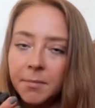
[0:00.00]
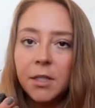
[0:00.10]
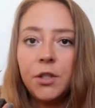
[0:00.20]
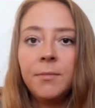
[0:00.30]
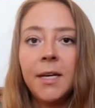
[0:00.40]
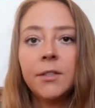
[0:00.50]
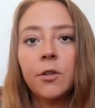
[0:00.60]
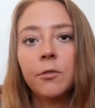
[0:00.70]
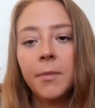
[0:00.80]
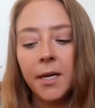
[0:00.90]
But she makes
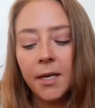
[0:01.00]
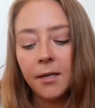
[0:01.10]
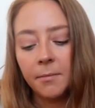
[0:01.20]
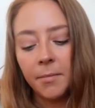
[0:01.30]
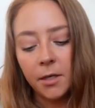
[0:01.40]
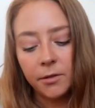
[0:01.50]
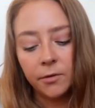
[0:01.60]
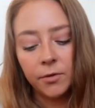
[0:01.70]
homemade bars